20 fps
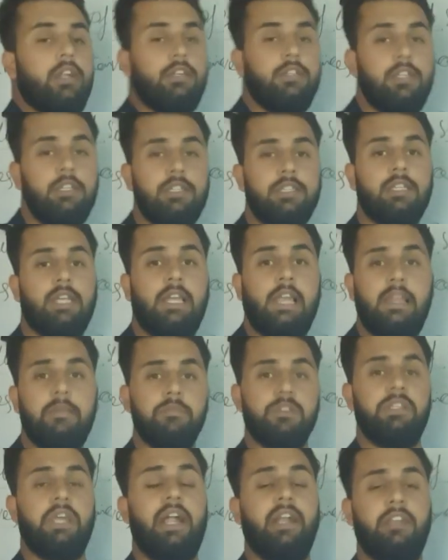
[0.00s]
this
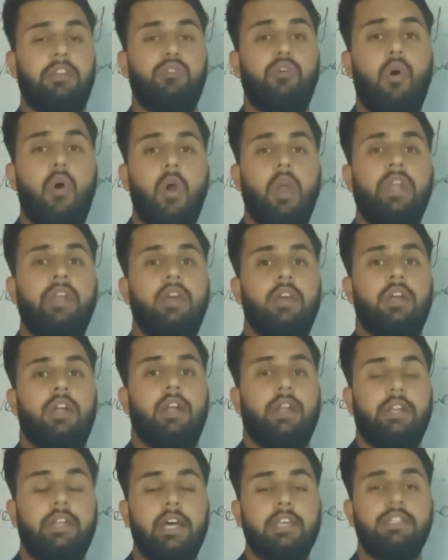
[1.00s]
claims that the God
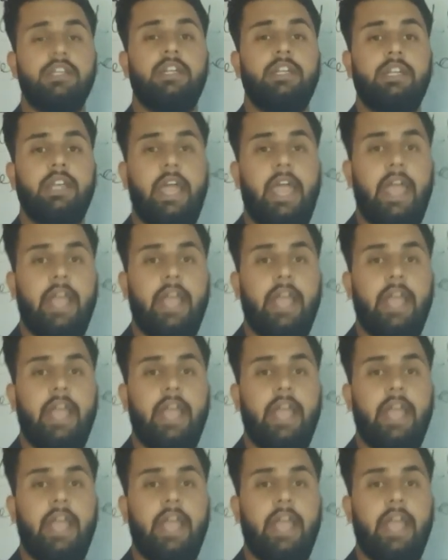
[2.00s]
doesn't